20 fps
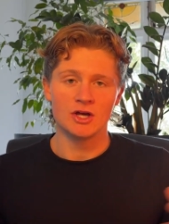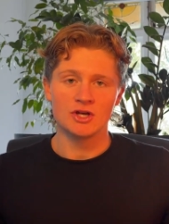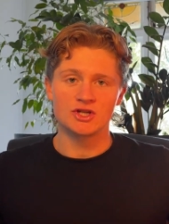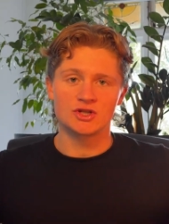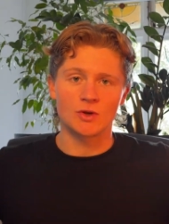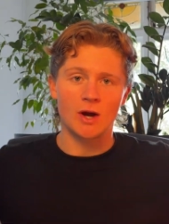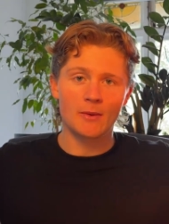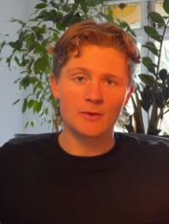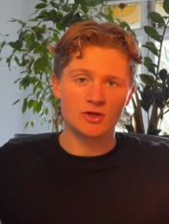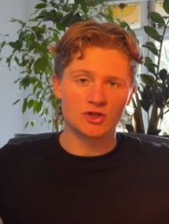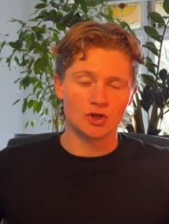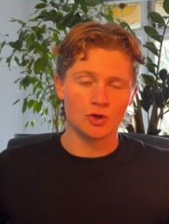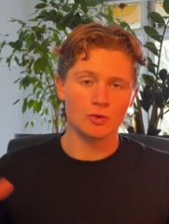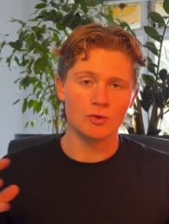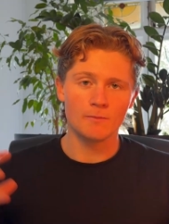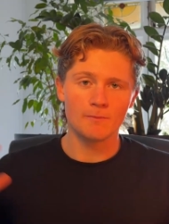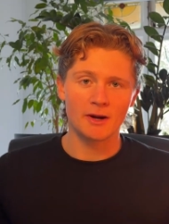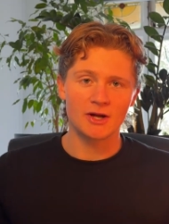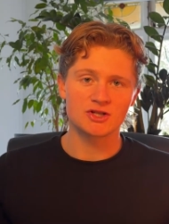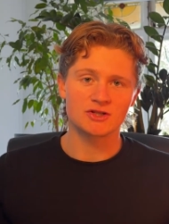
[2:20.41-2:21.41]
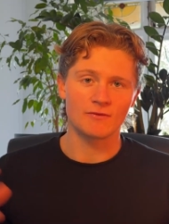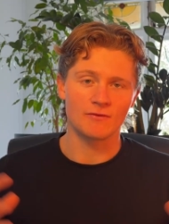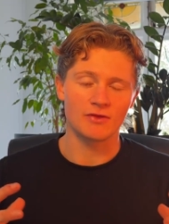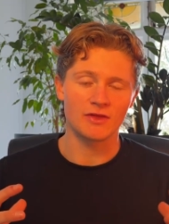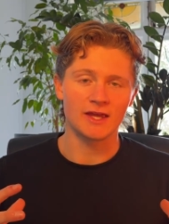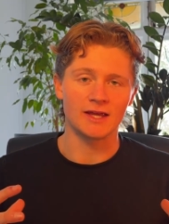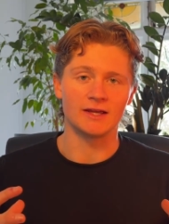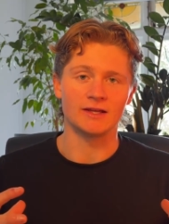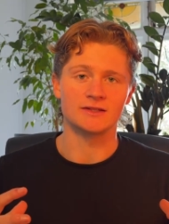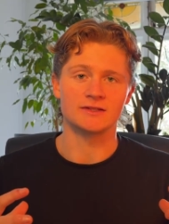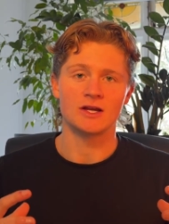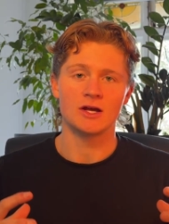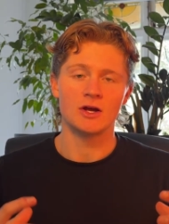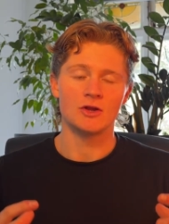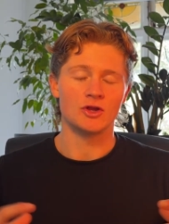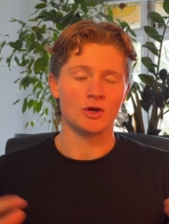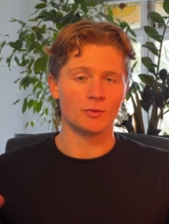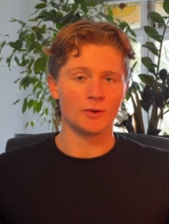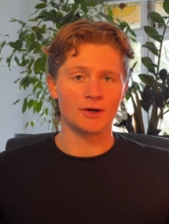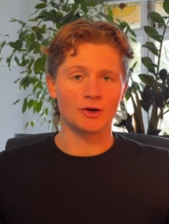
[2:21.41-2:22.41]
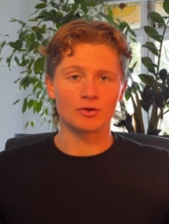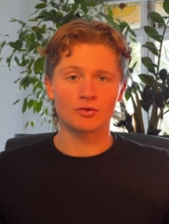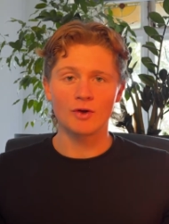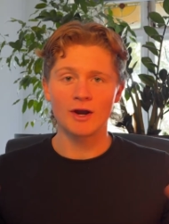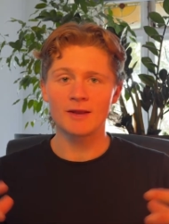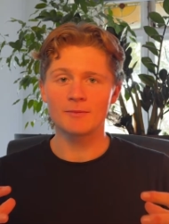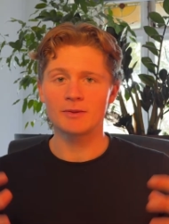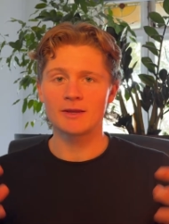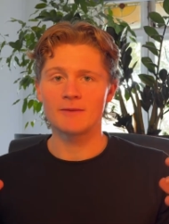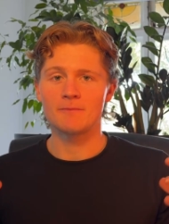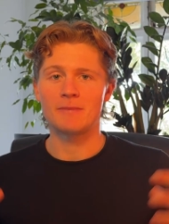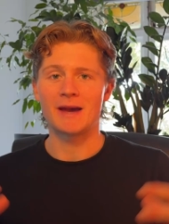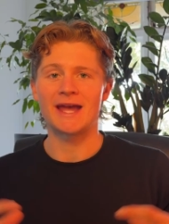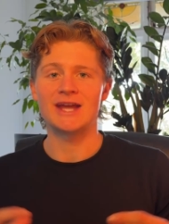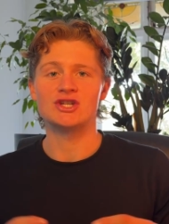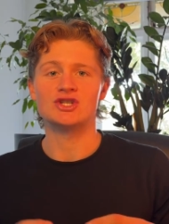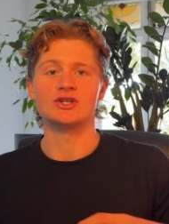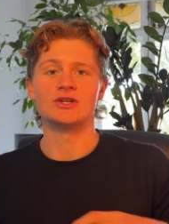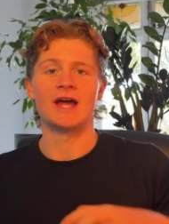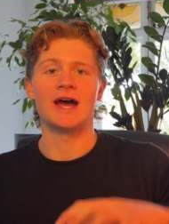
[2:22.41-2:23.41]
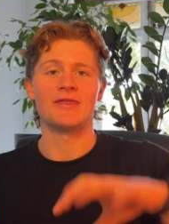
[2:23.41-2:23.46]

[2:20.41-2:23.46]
so I would do a bunch of things that were incredibly impatient